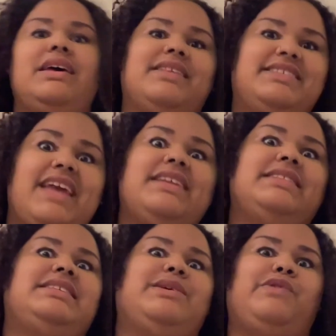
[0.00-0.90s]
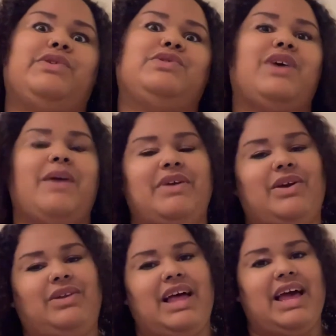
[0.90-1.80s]
the tendency of you dropping
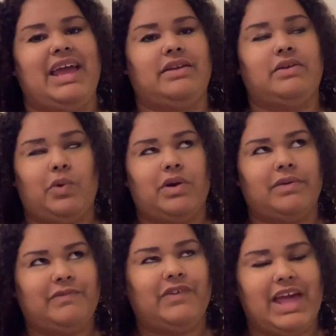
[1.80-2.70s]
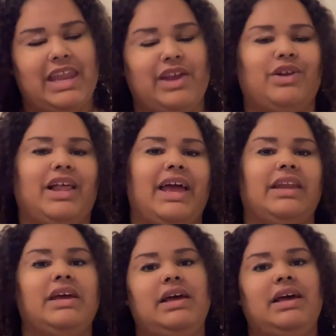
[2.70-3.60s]
your line or forgetting your line